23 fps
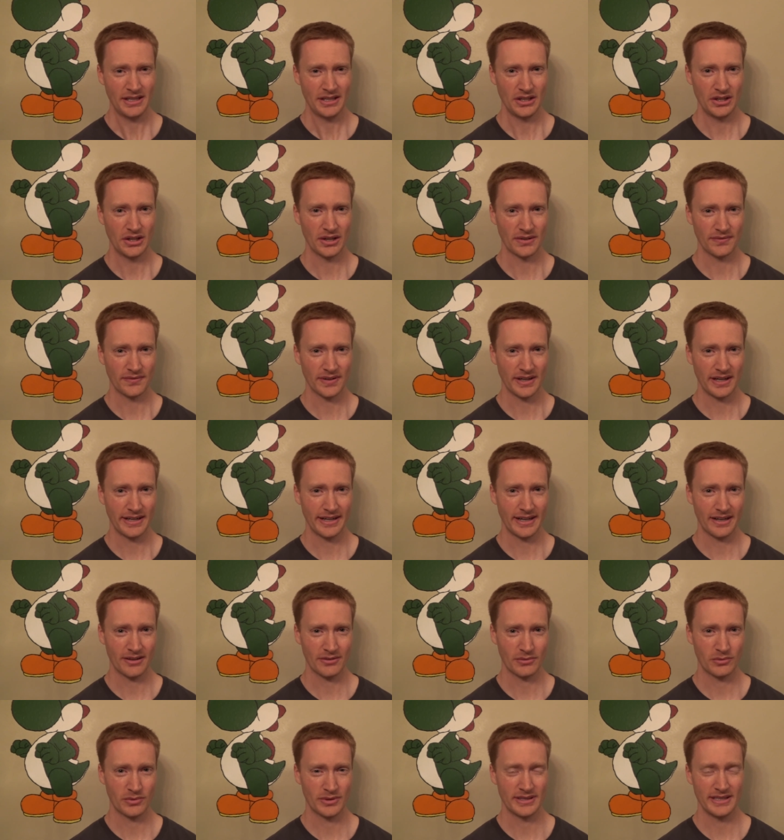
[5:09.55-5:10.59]
you can find
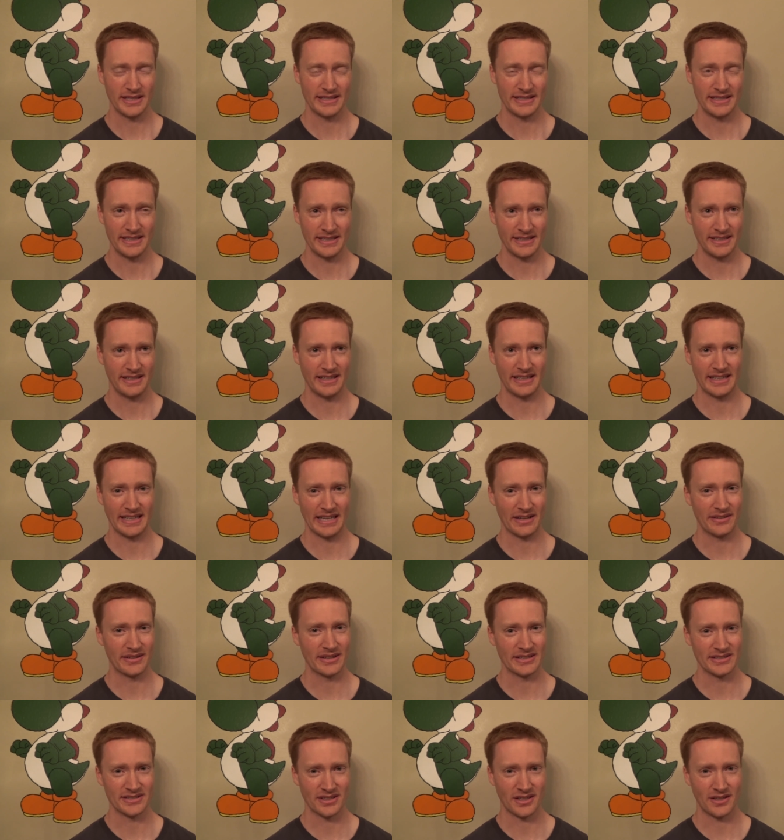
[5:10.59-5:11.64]
out what they did and how
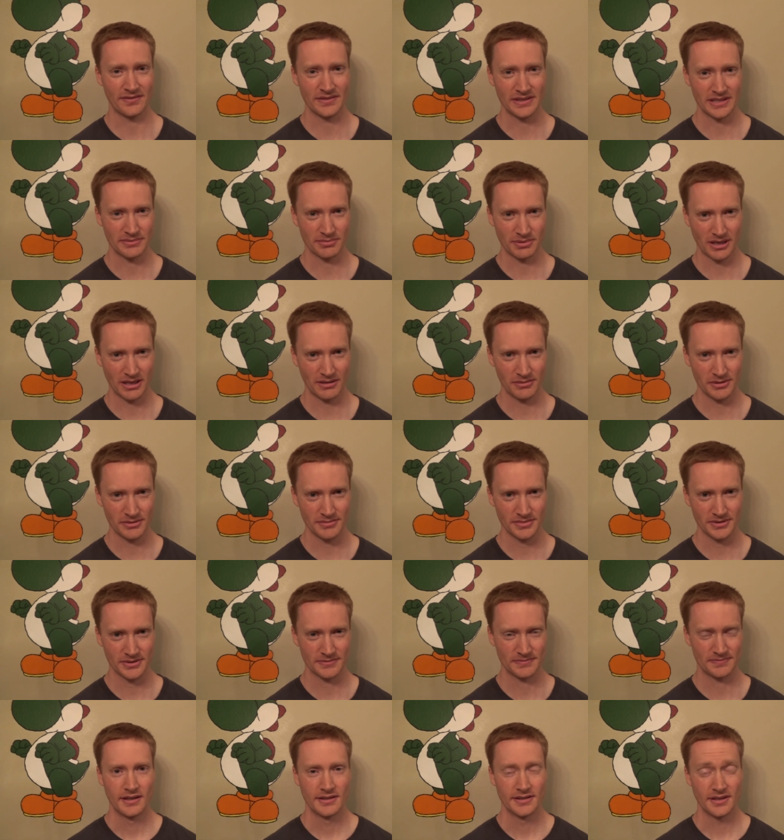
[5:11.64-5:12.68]
they solved these problems.